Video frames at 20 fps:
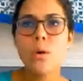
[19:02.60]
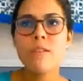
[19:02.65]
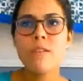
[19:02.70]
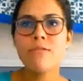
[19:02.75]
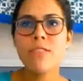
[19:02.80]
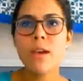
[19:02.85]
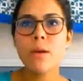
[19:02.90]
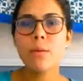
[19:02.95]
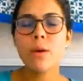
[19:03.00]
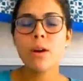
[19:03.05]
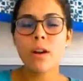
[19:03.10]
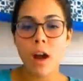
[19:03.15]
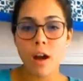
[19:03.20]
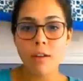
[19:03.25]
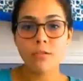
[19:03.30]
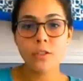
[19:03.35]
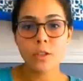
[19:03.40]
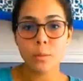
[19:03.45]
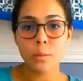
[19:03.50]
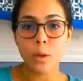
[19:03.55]
if they were
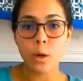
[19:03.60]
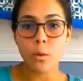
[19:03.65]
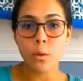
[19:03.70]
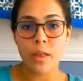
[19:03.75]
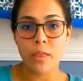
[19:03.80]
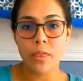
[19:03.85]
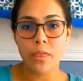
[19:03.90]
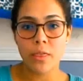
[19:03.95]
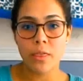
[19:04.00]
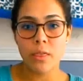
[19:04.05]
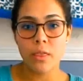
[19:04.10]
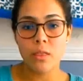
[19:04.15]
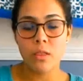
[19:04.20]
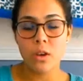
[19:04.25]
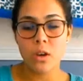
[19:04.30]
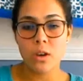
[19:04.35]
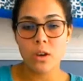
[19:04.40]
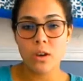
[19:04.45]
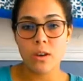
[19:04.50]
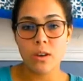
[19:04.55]
comfortable with
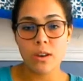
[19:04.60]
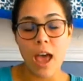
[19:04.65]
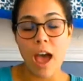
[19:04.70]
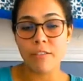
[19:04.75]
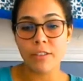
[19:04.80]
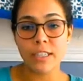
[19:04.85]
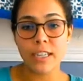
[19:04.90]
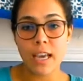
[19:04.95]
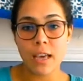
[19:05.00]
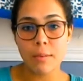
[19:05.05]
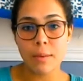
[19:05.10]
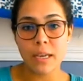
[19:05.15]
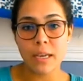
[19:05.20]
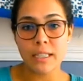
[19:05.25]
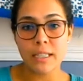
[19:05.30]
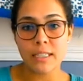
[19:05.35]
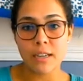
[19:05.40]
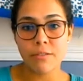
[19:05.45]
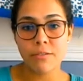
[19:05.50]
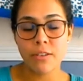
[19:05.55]
every day
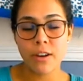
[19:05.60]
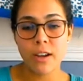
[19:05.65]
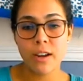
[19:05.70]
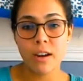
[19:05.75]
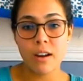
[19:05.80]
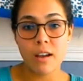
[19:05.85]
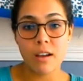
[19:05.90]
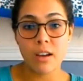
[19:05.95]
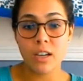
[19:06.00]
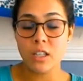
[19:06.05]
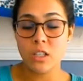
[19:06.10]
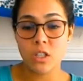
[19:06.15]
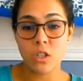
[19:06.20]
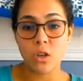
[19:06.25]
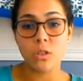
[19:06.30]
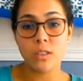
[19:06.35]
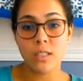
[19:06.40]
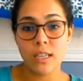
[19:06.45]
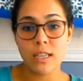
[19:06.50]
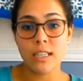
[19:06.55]
being different,
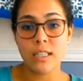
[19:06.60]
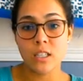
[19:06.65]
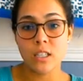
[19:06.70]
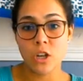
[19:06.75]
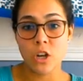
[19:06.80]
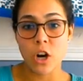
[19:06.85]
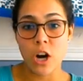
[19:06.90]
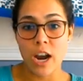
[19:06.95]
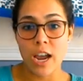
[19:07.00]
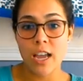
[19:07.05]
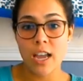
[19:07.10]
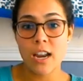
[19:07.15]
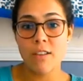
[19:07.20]
consulting is great.